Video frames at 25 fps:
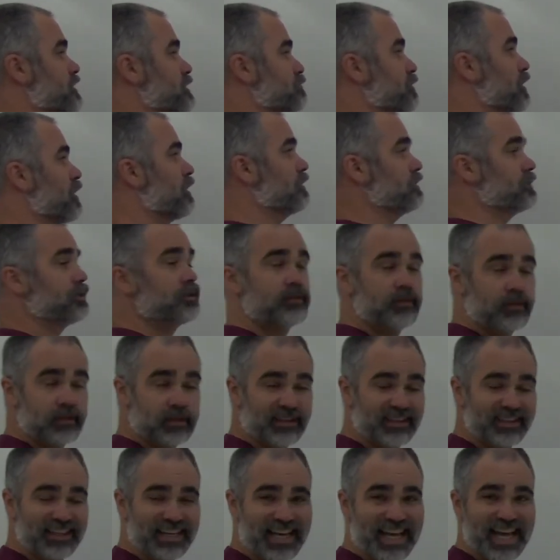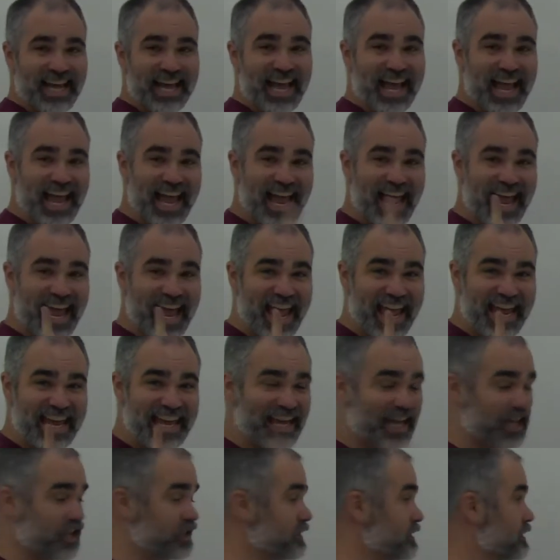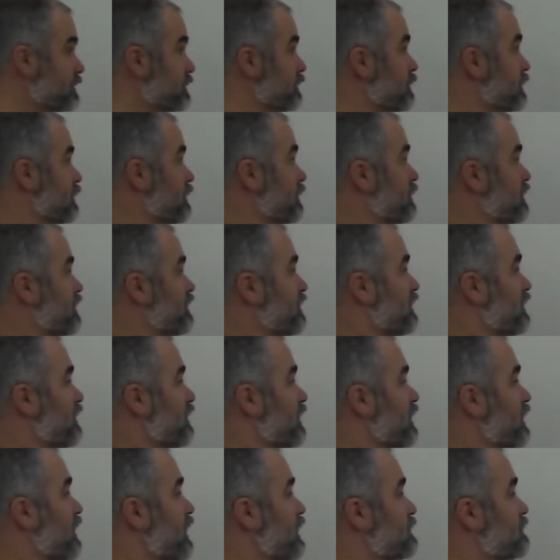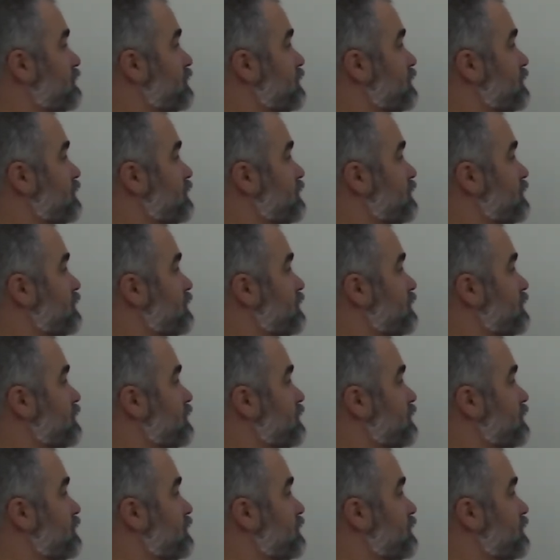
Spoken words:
part, and it has to